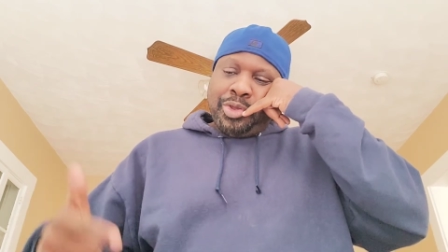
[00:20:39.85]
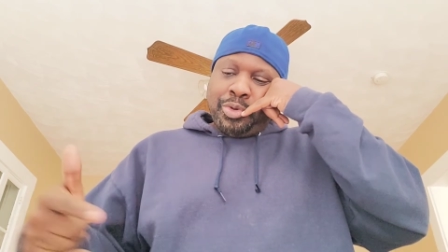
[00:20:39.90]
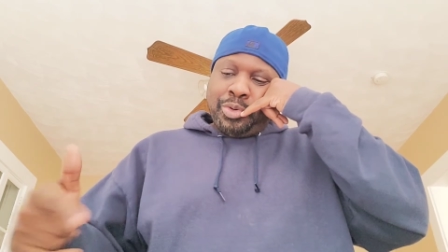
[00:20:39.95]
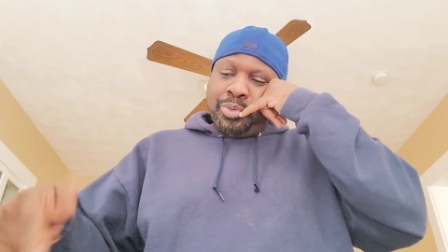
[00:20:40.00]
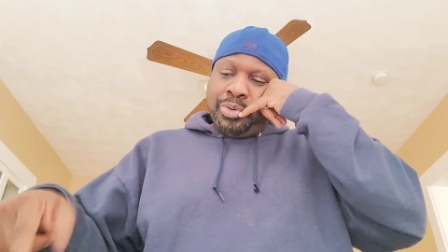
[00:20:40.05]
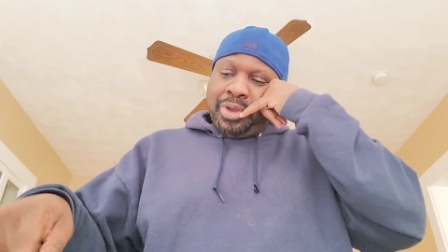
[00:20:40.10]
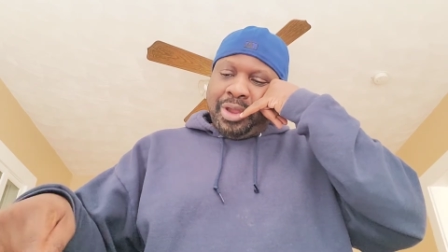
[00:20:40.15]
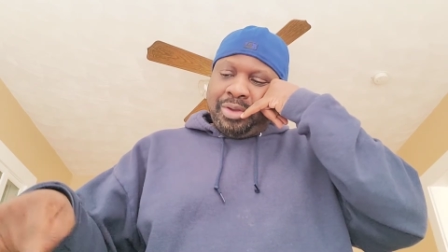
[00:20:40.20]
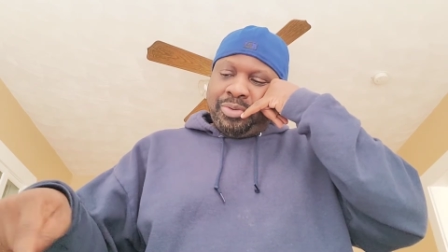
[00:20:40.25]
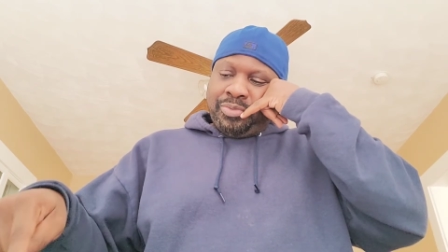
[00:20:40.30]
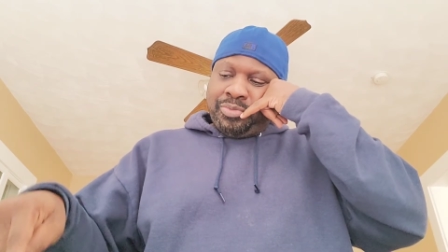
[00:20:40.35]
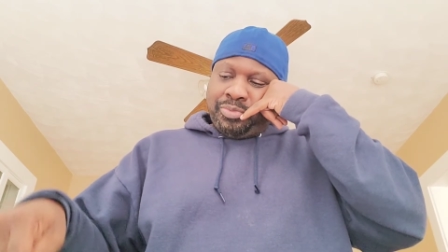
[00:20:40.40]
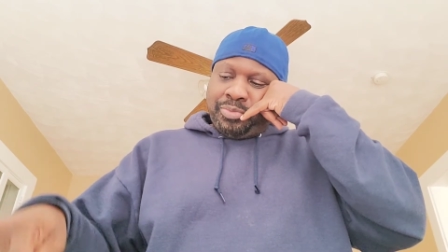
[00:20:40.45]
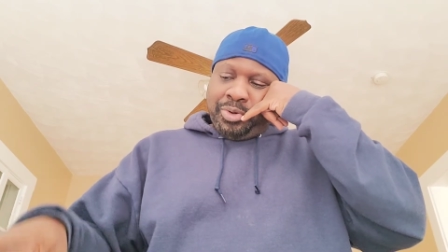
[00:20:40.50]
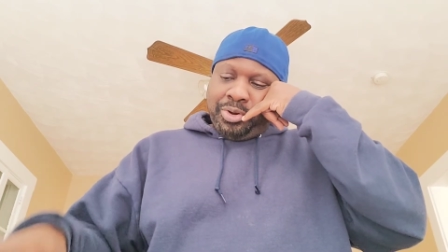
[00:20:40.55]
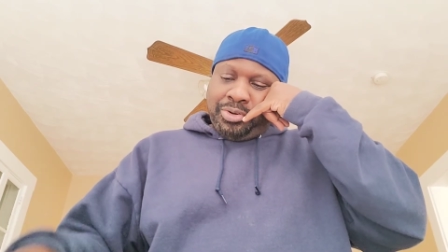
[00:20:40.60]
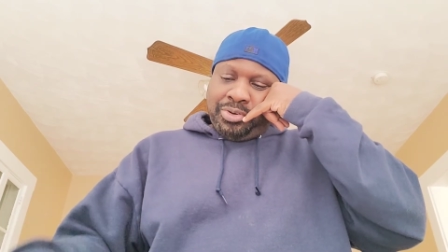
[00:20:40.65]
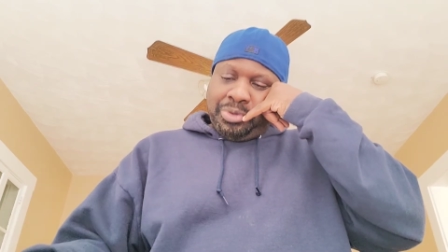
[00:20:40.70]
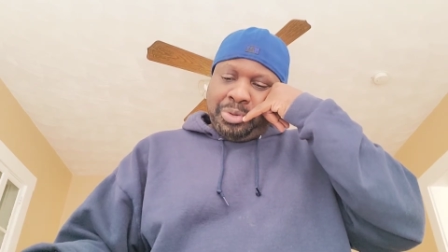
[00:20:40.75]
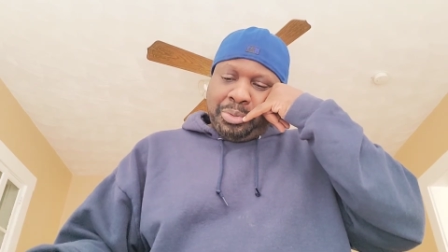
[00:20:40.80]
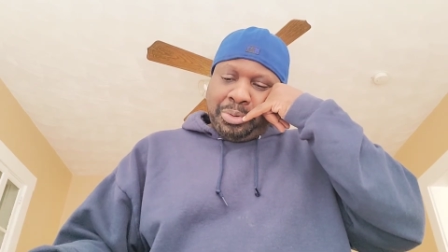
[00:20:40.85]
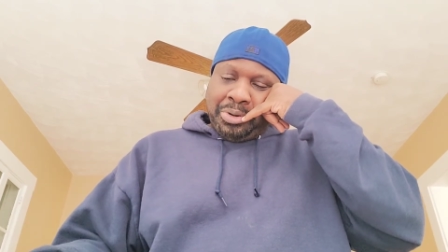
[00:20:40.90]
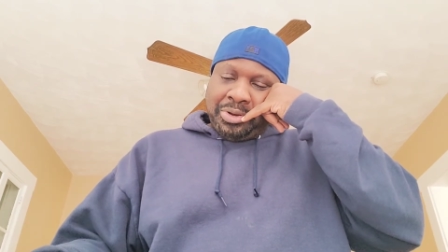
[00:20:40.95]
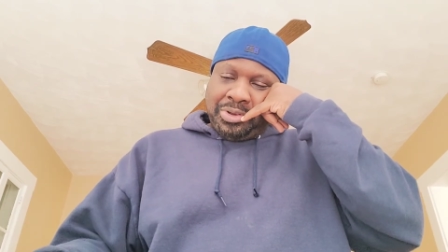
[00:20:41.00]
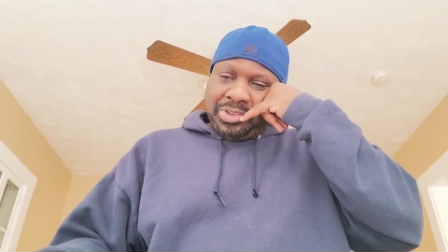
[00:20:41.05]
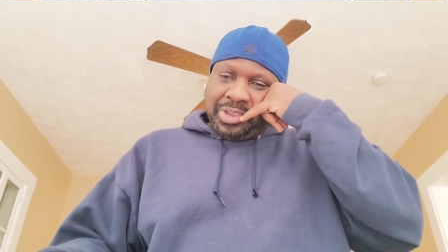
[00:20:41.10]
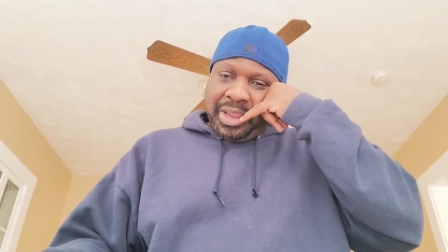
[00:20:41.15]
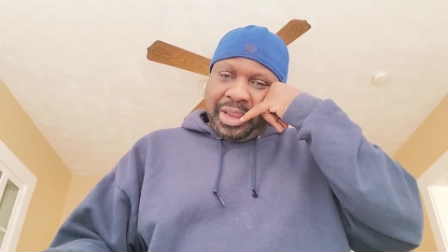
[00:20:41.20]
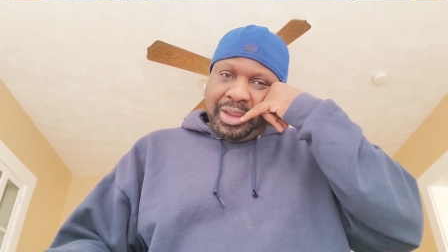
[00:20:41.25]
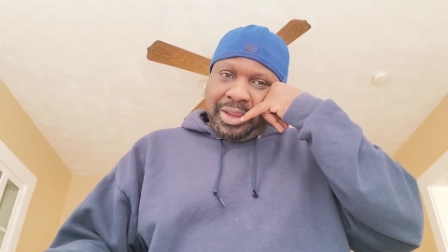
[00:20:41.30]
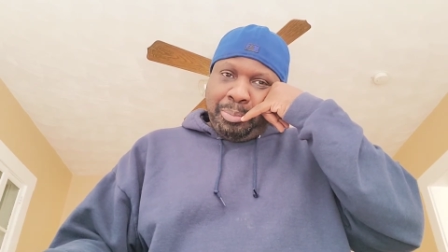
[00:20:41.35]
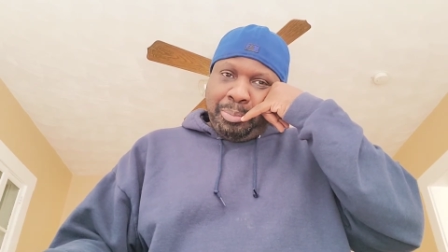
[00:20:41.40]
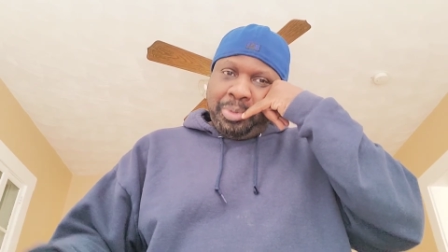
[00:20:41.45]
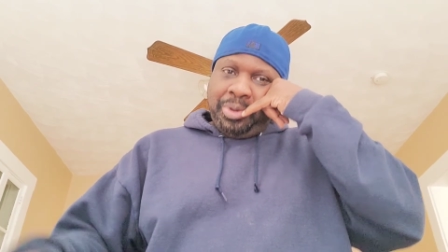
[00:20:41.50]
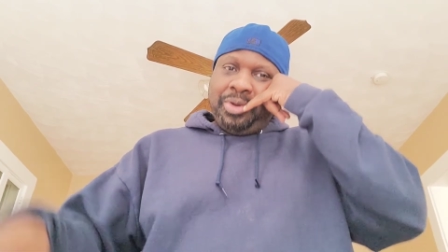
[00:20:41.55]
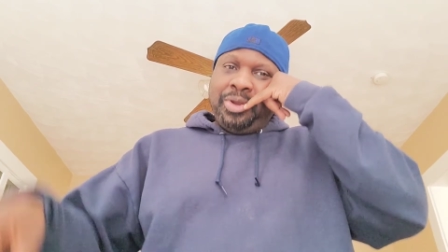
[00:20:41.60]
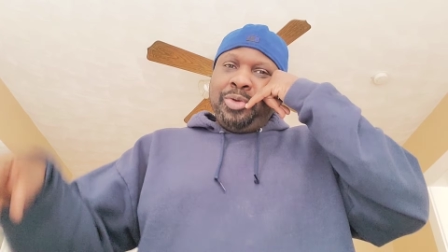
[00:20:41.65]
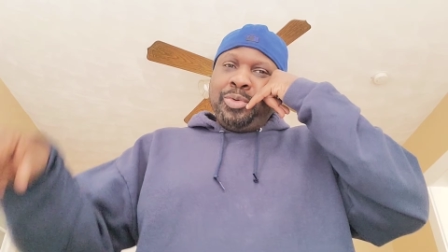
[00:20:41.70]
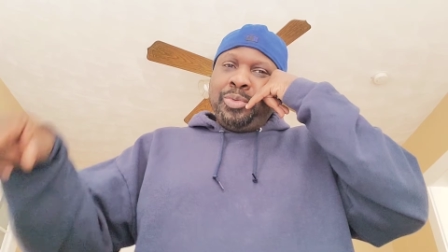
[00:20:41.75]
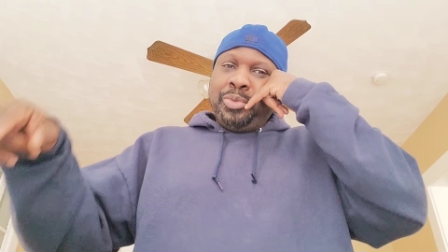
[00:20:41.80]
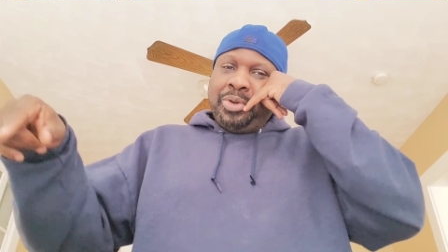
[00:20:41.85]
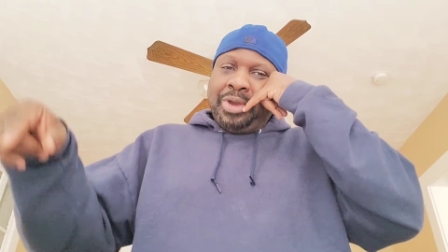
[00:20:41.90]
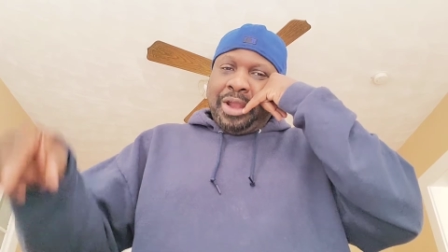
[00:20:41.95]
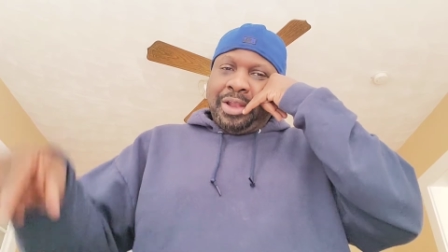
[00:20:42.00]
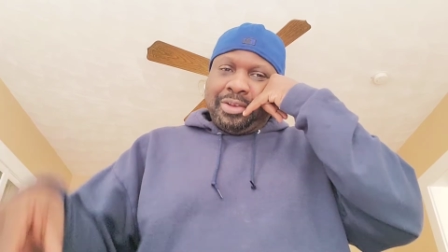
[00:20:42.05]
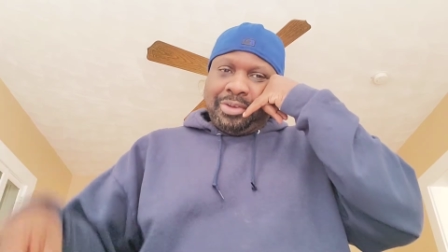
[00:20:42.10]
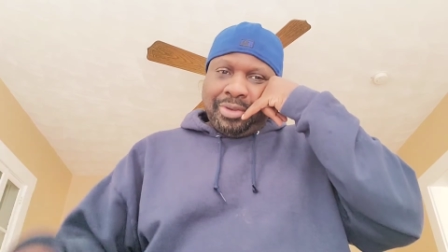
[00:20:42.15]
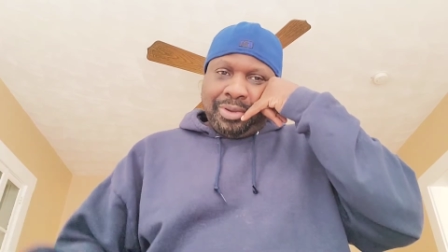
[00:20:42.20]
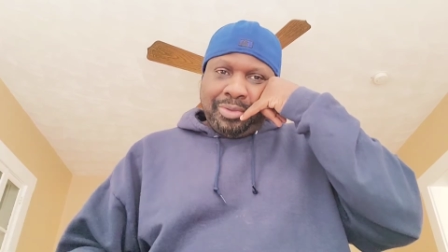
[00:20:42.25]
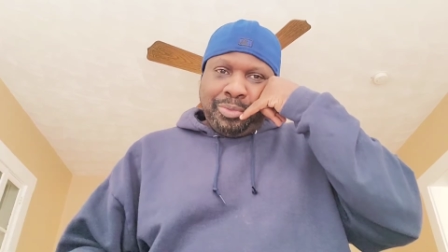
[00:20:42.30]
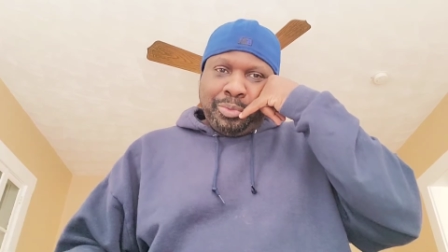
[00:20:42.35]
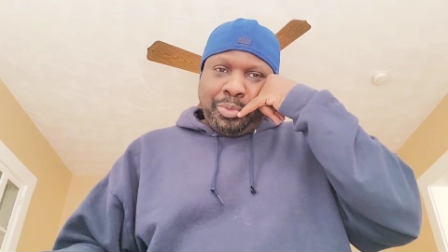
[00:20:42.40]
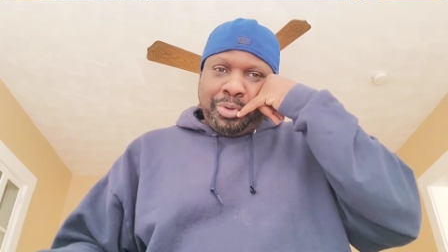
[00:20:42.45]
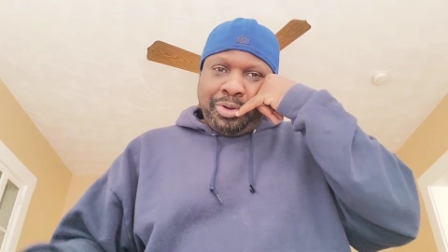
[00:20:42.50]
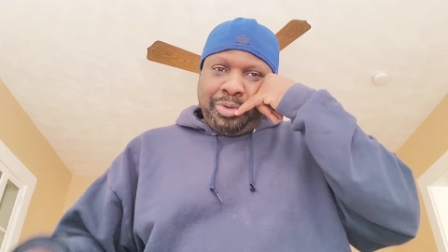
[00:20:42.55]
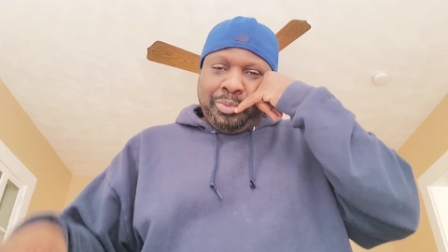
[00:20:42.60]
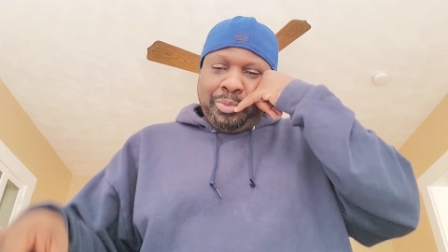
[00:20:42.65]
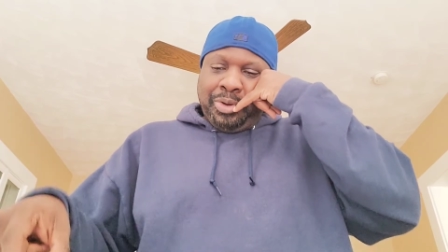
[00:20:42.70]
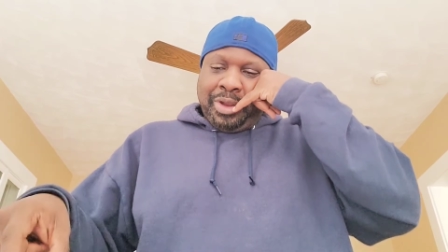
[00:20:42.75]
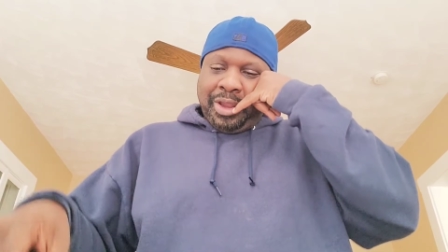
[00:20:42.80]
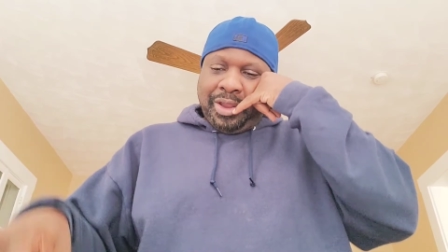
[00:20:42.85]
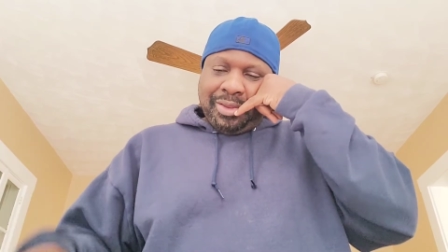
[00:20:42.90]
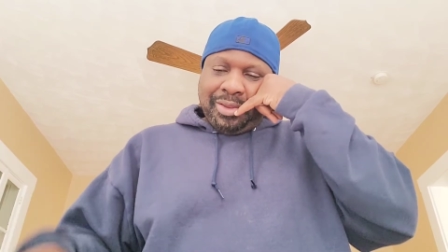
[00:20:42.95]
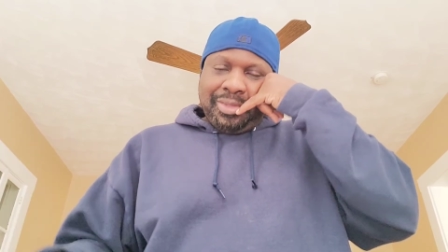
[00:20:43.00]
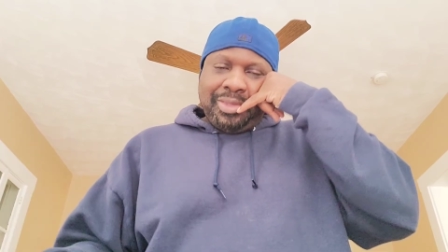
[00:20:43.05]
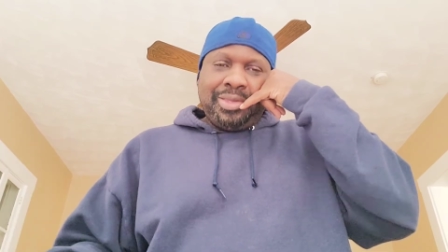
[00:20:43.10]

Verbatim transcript: we got First Union Tech, we got this one, we got